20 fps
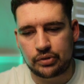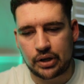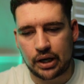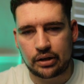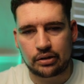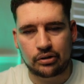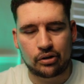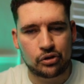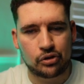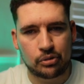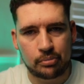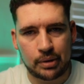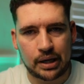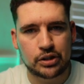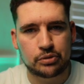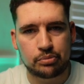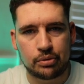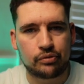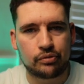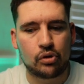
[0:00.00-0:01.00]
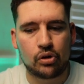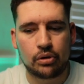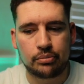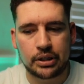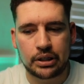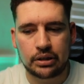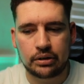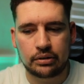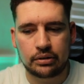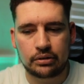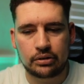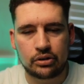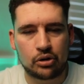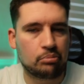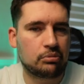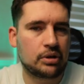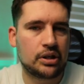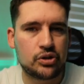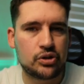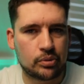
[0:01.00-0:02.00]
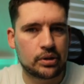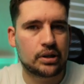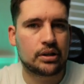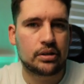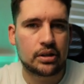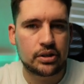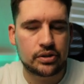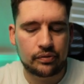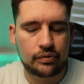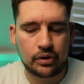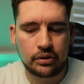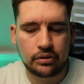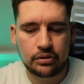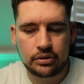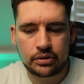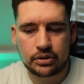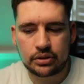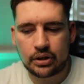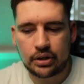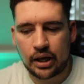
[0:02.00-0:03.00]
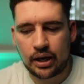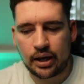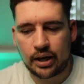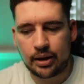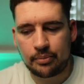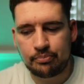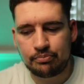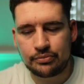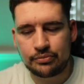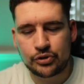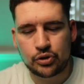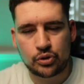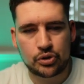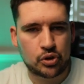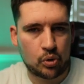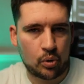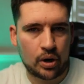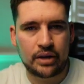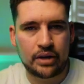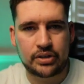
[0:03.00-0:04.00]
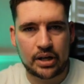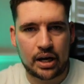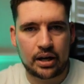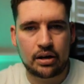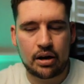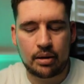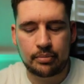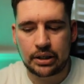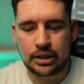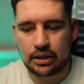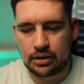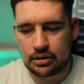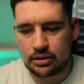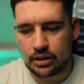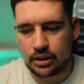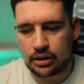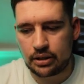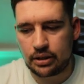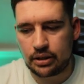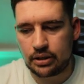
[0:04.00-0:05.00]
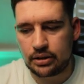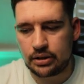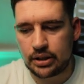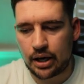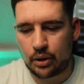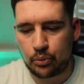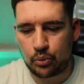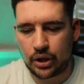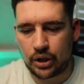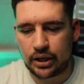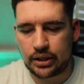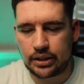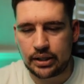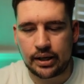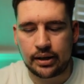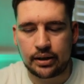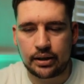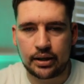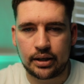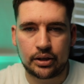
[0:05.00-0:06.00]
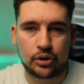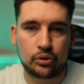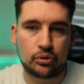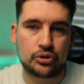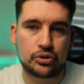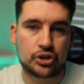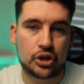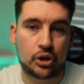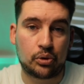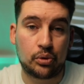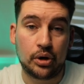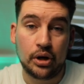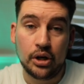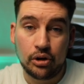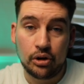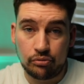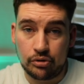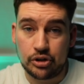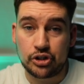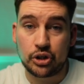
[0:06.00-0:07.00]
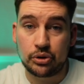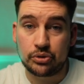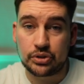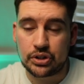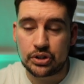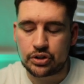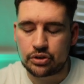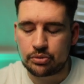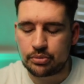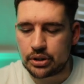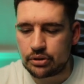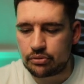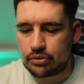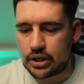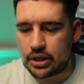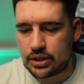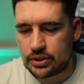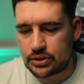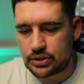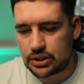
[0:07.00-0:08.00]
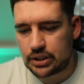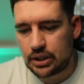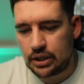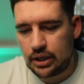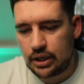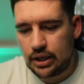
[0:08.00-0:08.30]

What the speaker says: kind of got the best performing companies within this fund. So it's quite dynamic in that way, and also reduces some of the risk.